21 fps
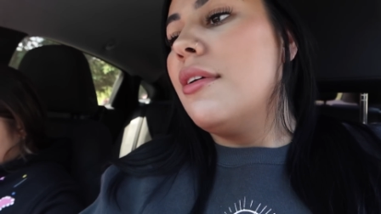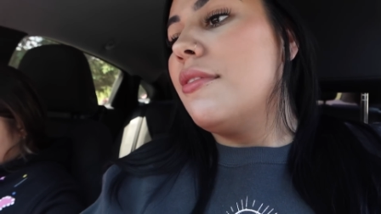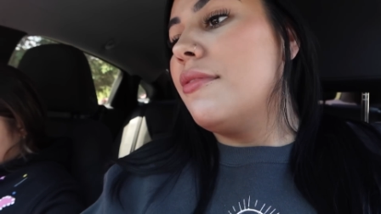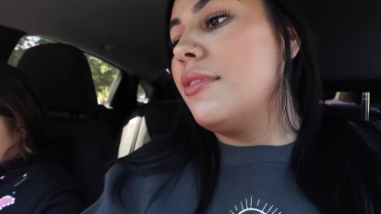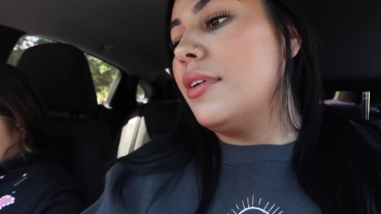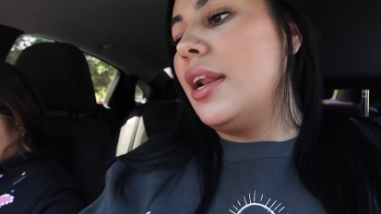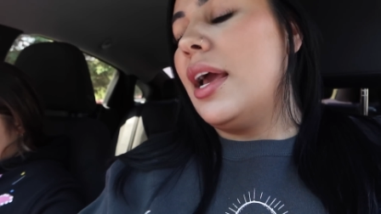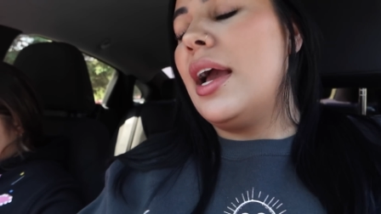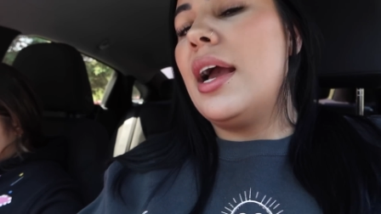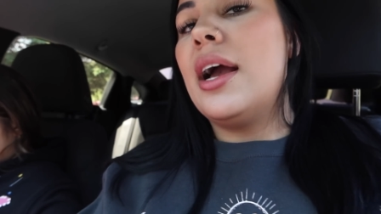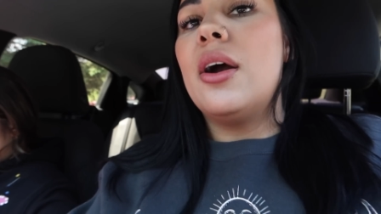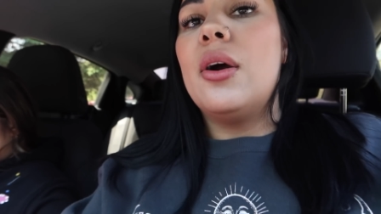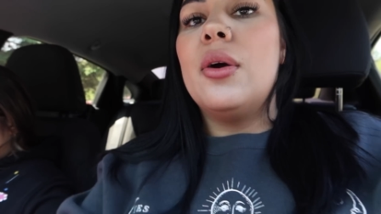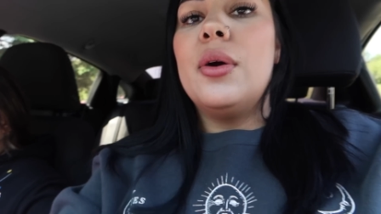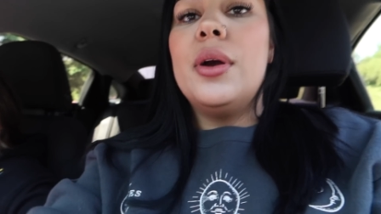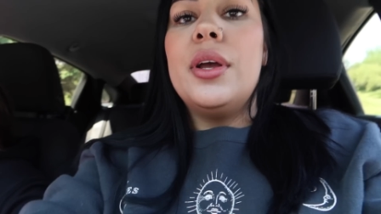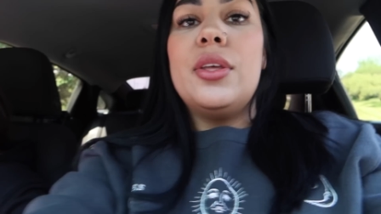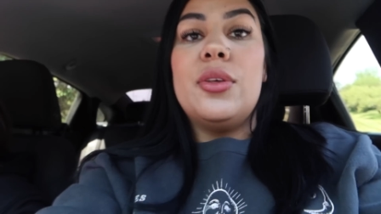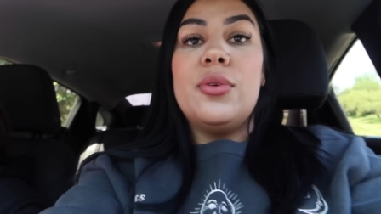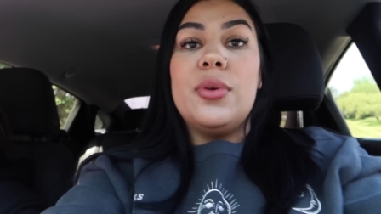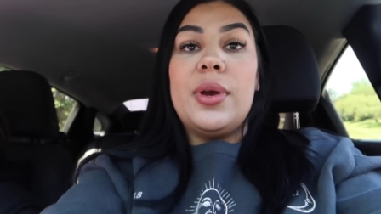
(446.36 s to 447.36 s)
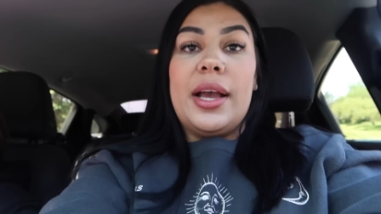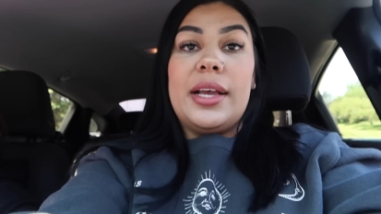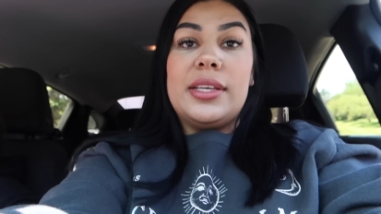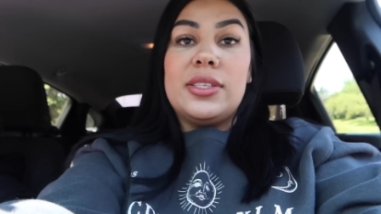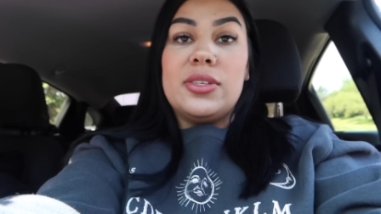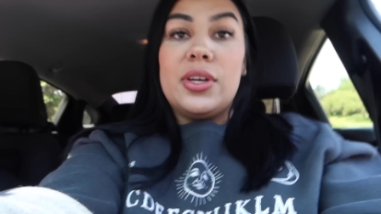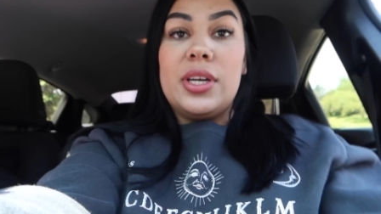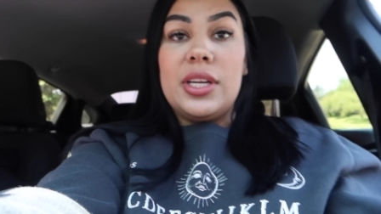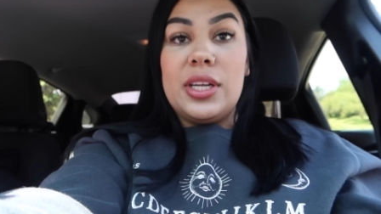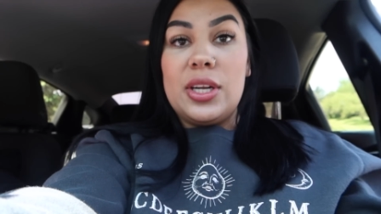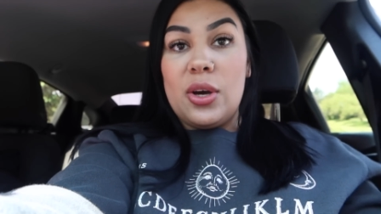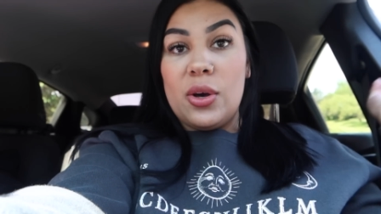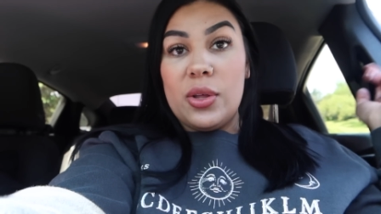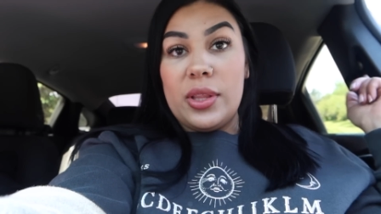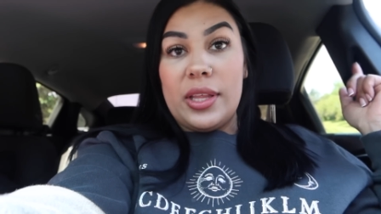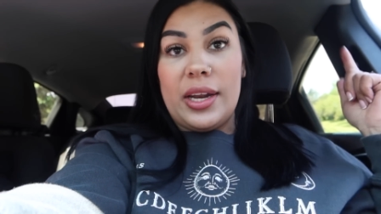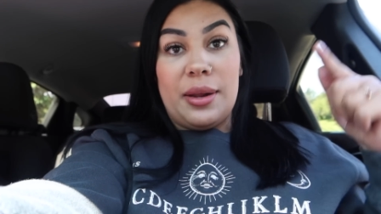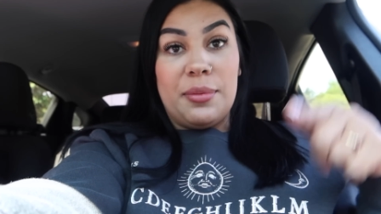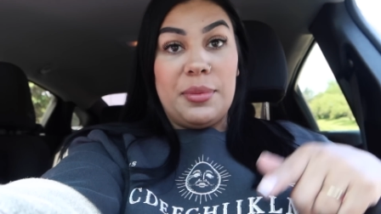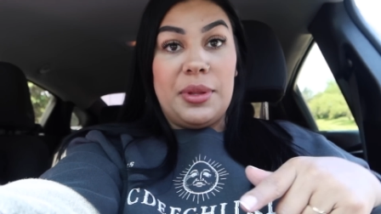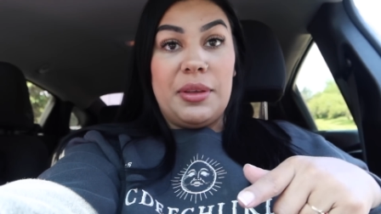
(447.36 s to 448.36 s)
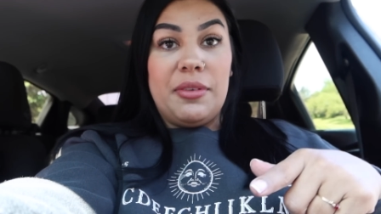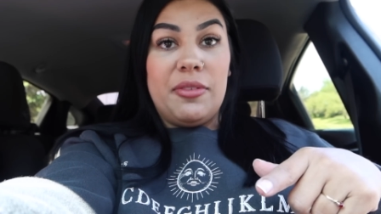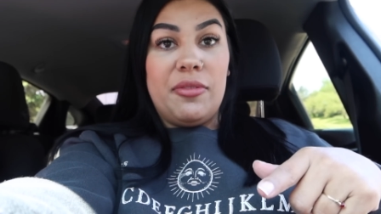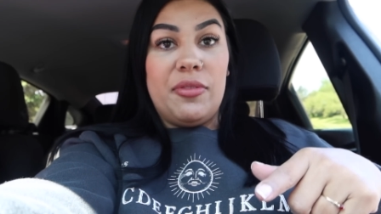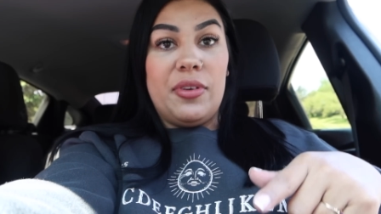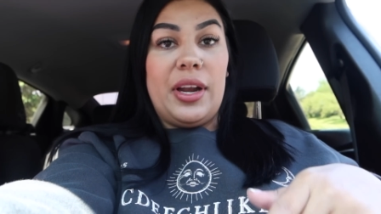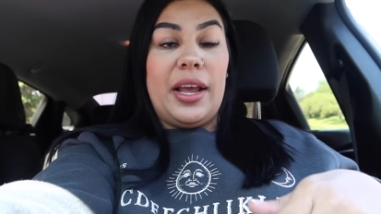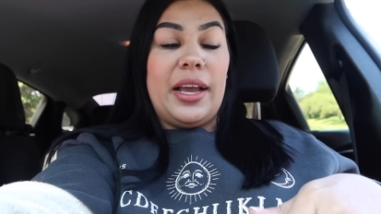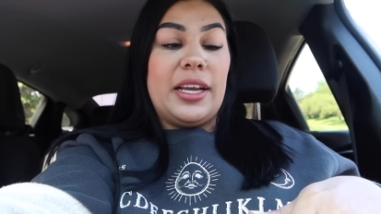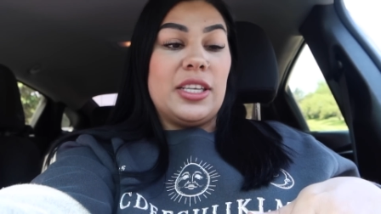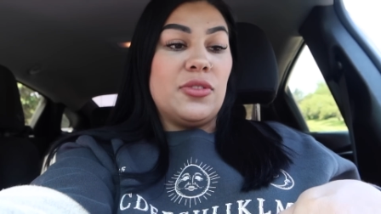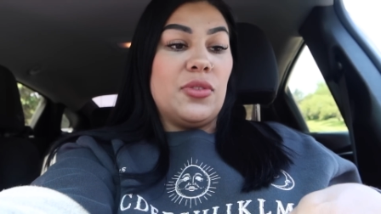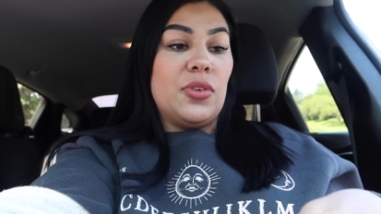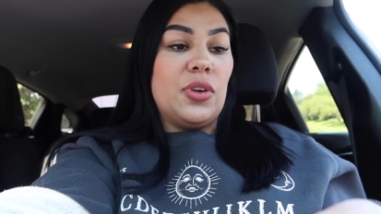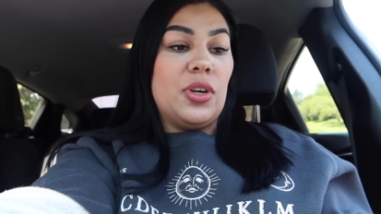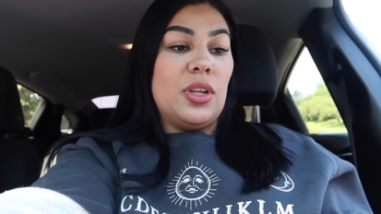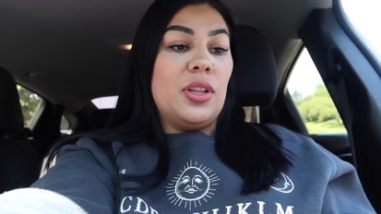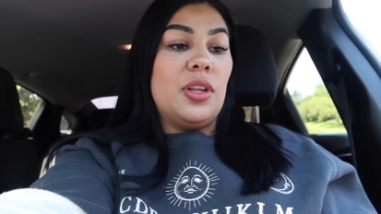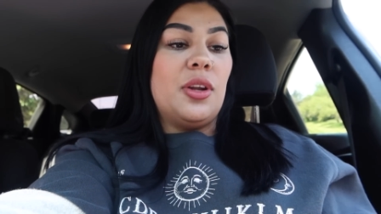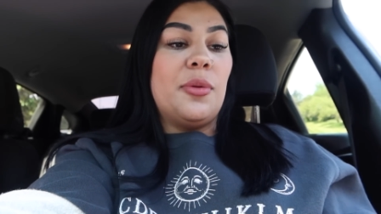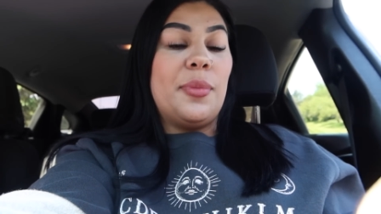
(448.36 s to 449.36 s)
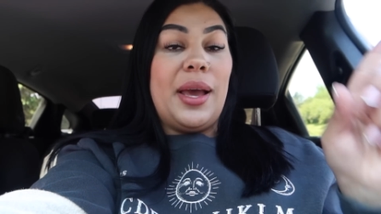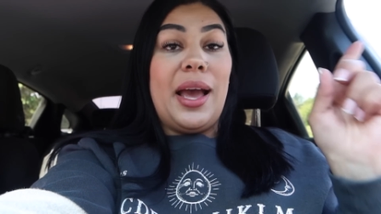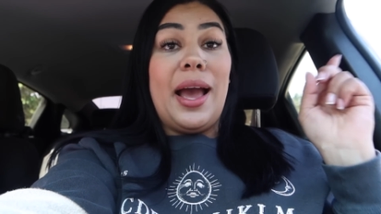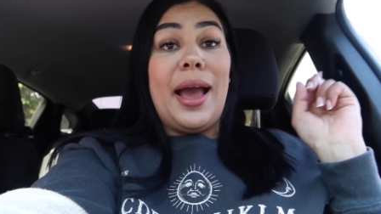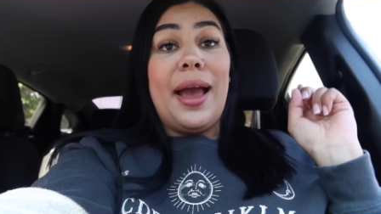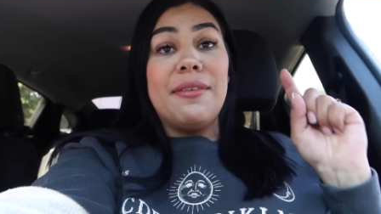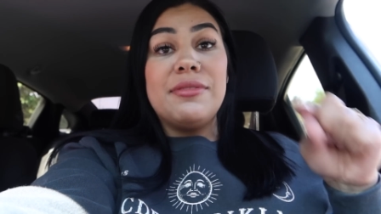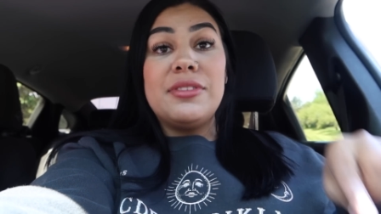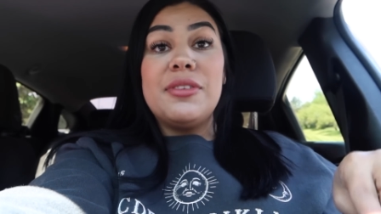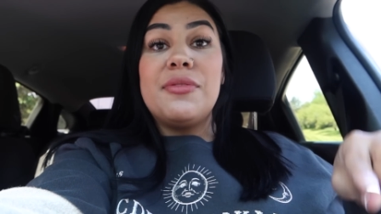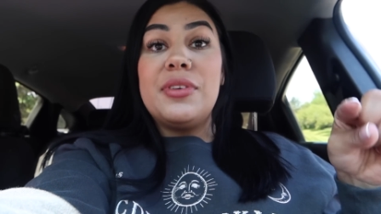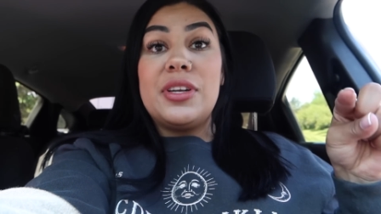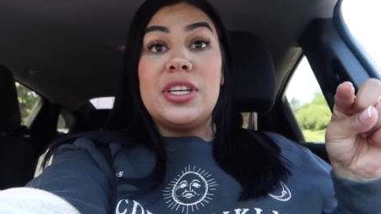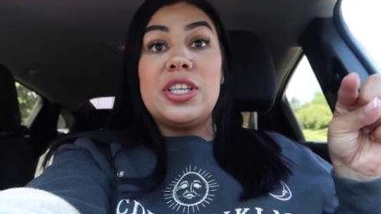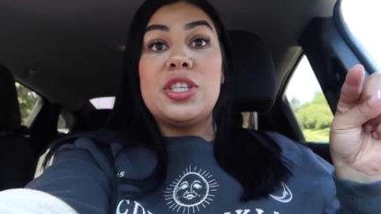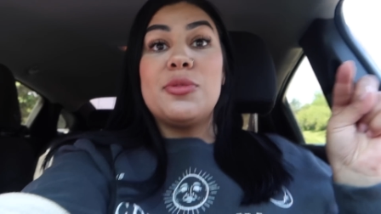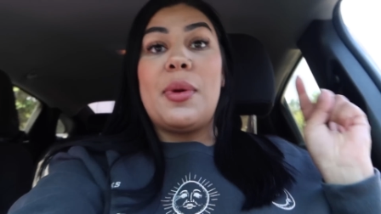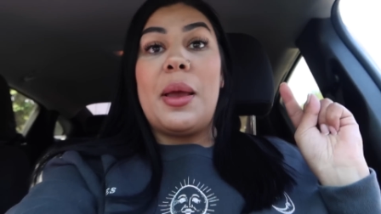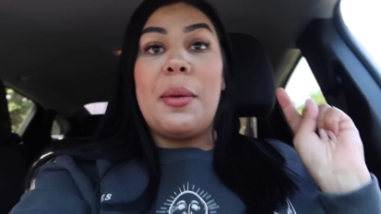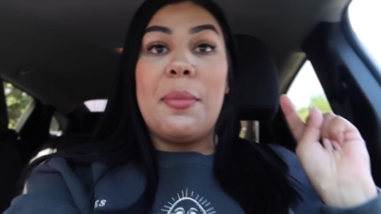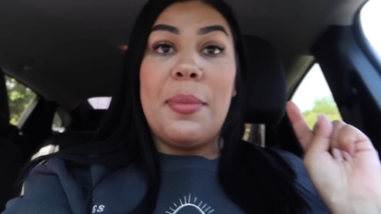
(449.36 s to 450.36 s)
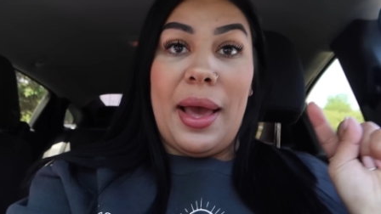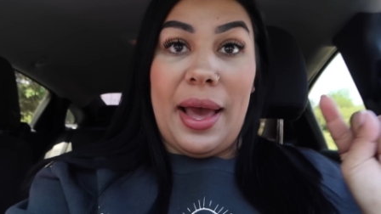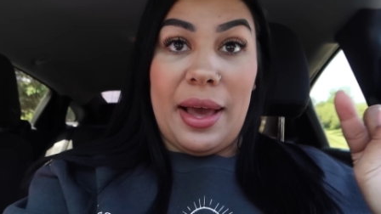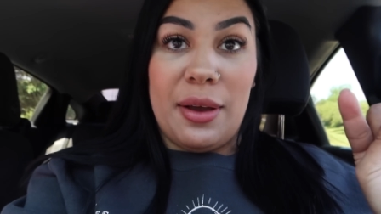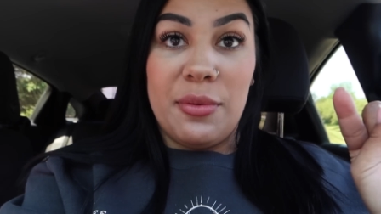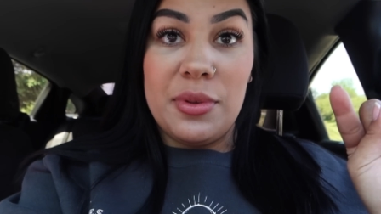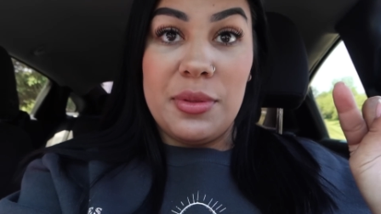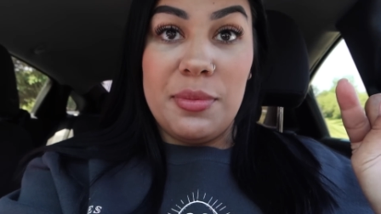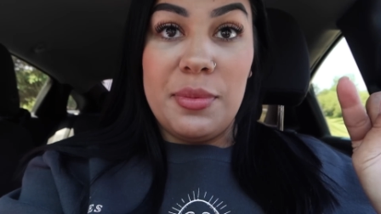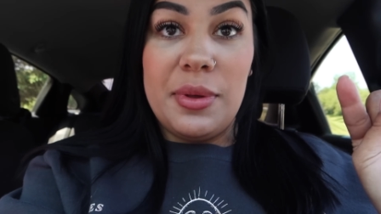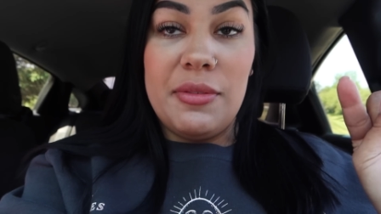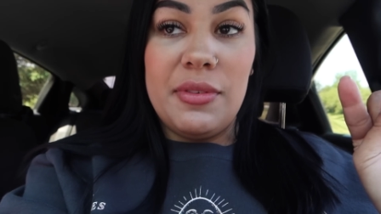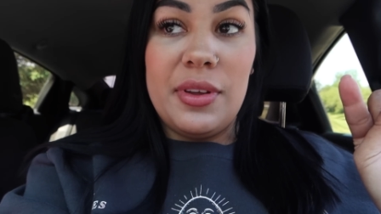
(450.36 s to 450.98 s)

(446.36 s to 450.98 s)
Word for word: for now, you guys already know that I'm leaving for Nashville in a little bit. I have to finish my pack with me